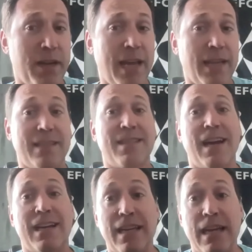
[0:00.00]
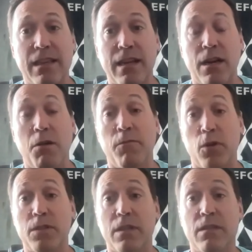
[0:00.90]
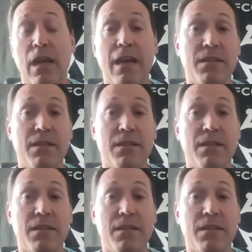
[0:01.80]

gang that's not going to get there versus